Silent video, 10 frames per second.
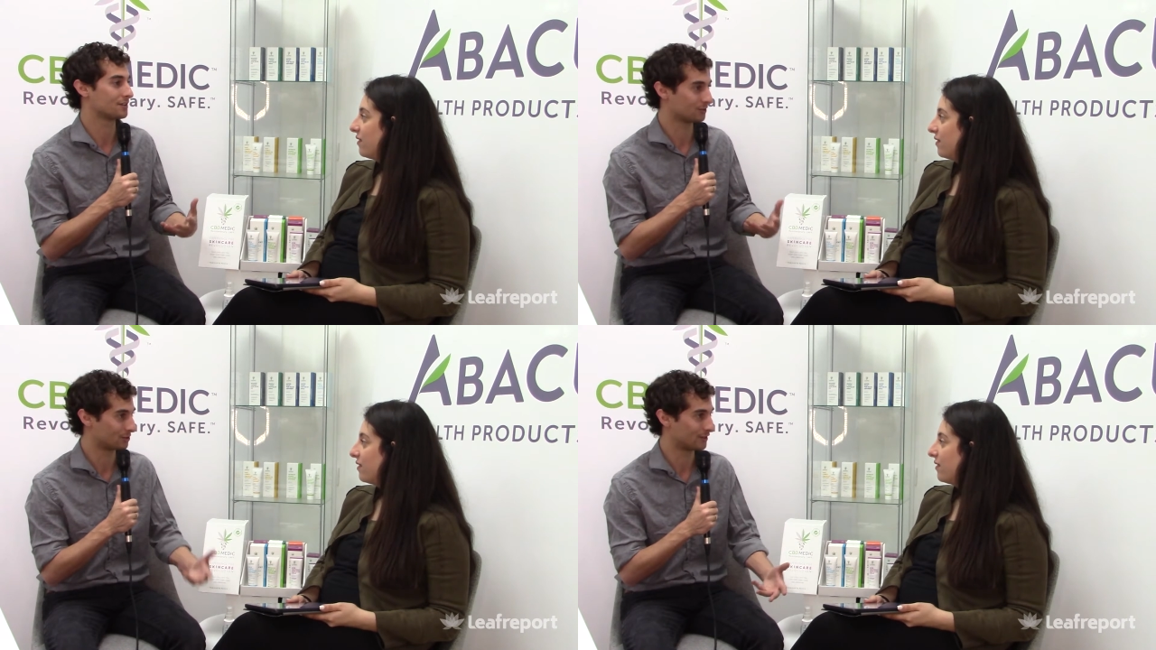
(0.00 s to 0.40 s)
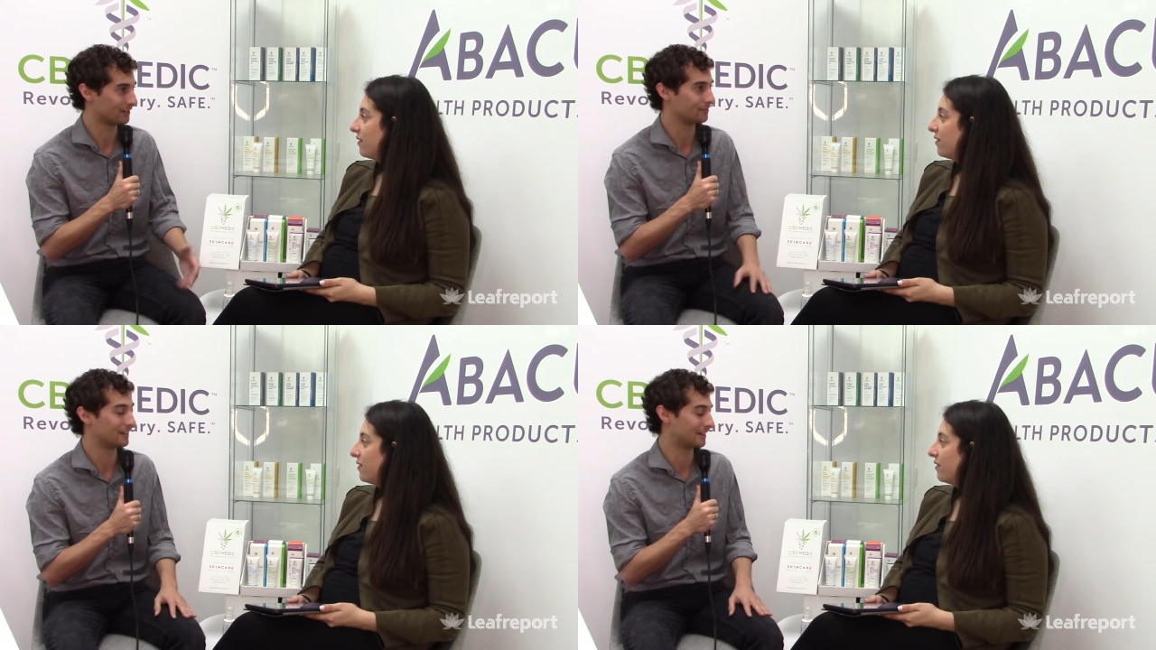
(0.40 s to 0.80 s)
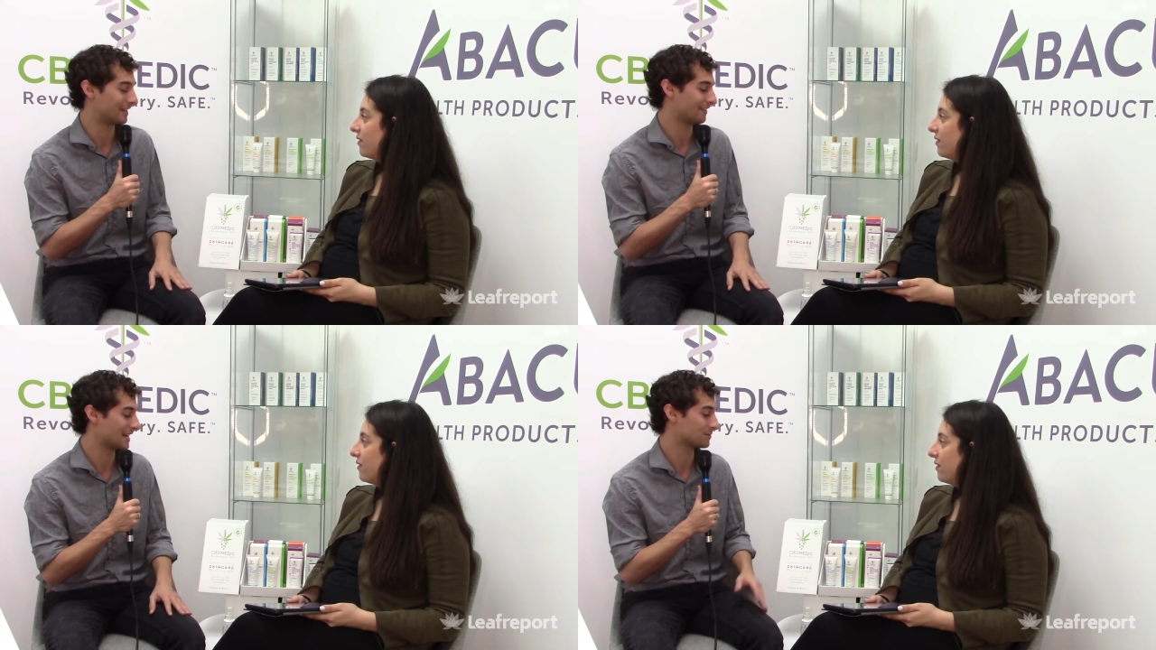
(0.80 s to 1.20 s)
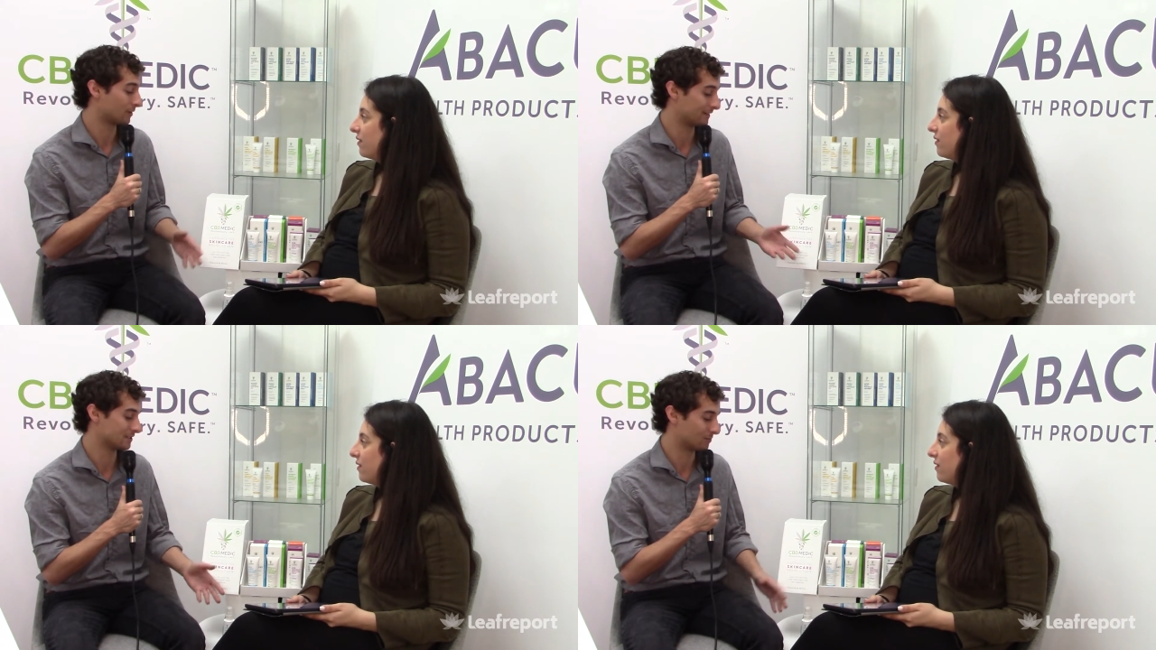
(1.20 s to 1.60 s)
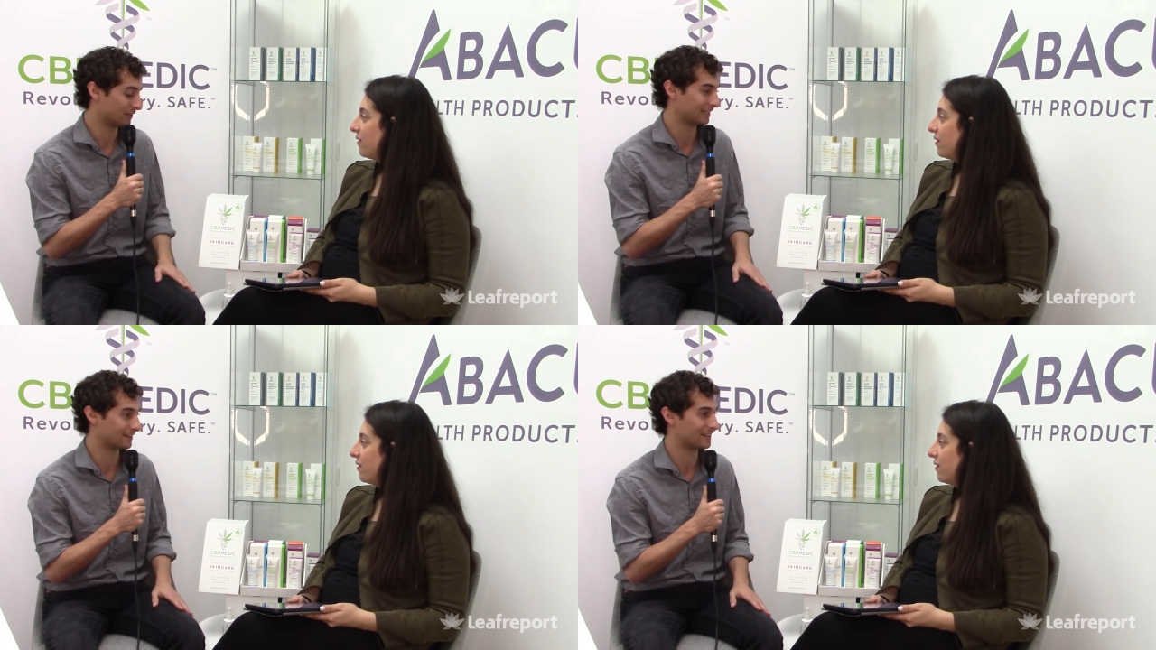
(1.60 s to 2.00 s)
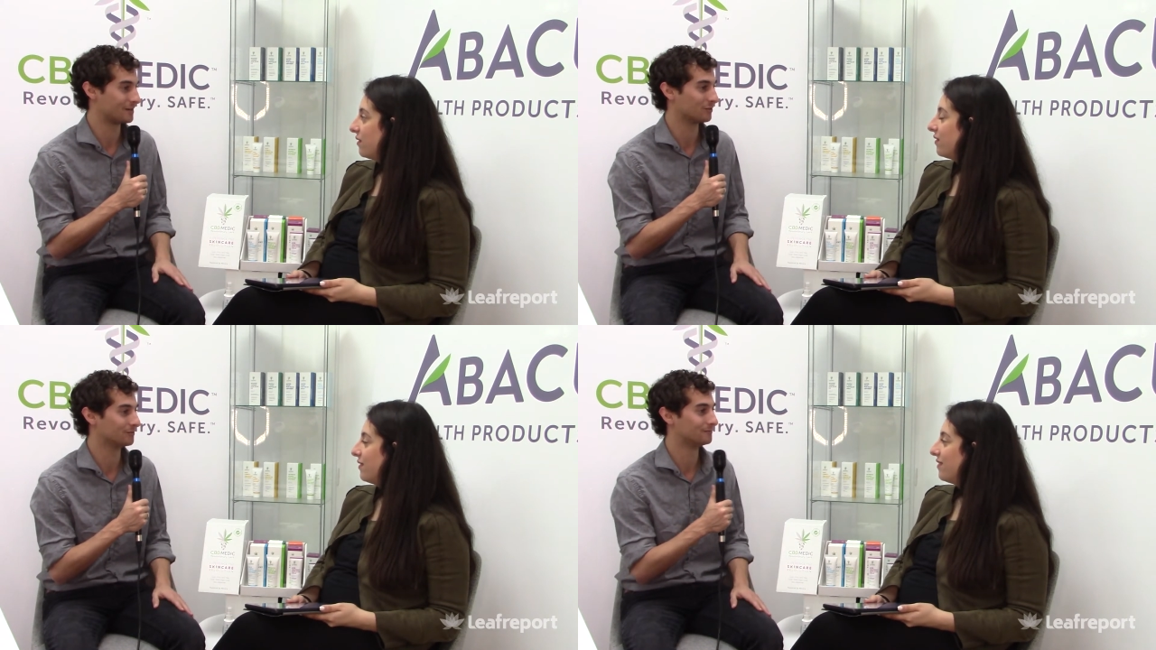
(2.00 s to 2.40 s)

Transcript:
Speaker 1: alternative, and, and that's what these are bringing to the table.